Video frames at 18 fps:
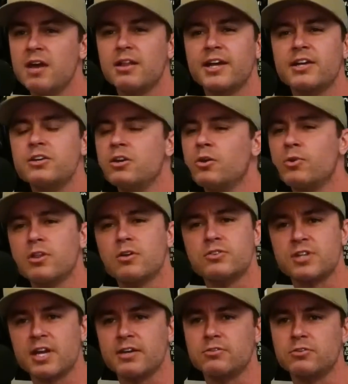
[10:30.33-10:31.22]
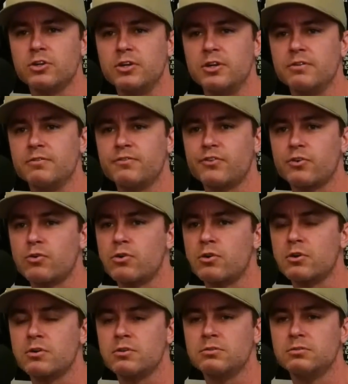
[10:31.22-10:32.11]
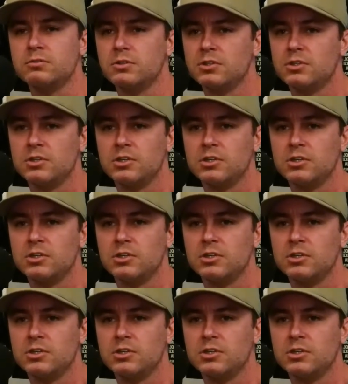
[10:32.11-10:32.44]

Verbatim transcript: Yeah. Like, you know, one of those like looking for.